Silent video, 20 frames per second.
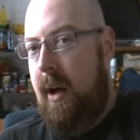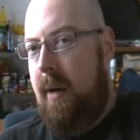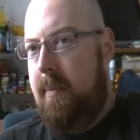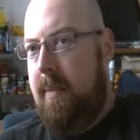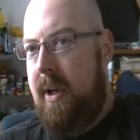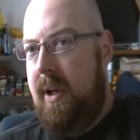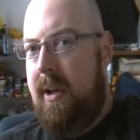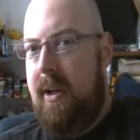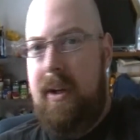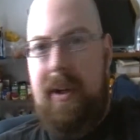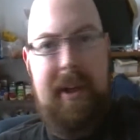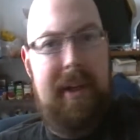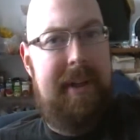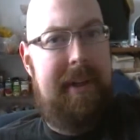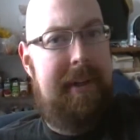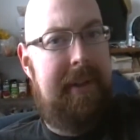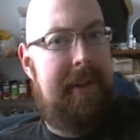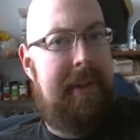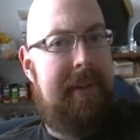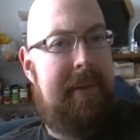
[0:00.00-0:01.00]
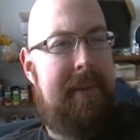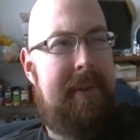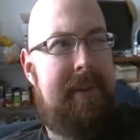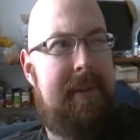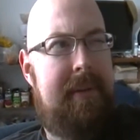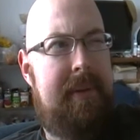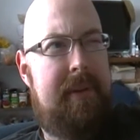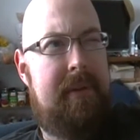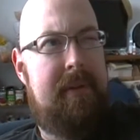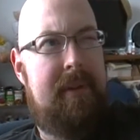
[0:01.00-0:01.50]
Um,
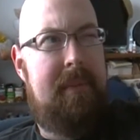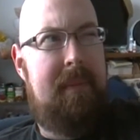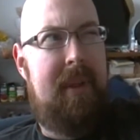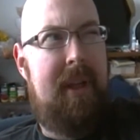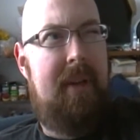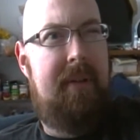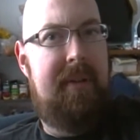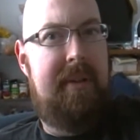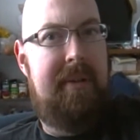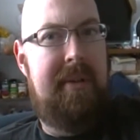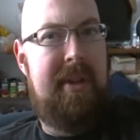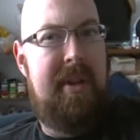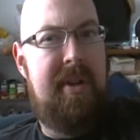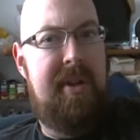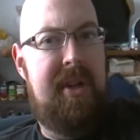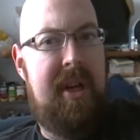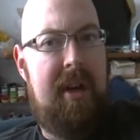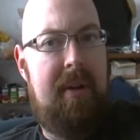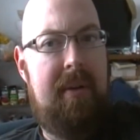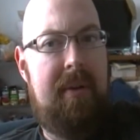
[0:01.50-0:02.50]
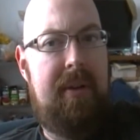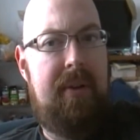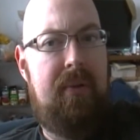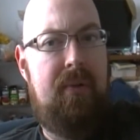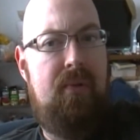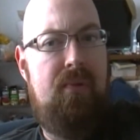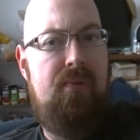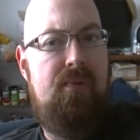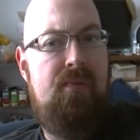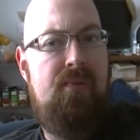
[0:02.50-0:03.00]
something else I was going to share with
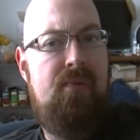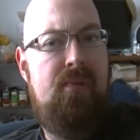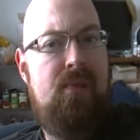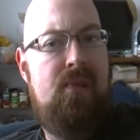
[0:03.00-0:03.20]
you.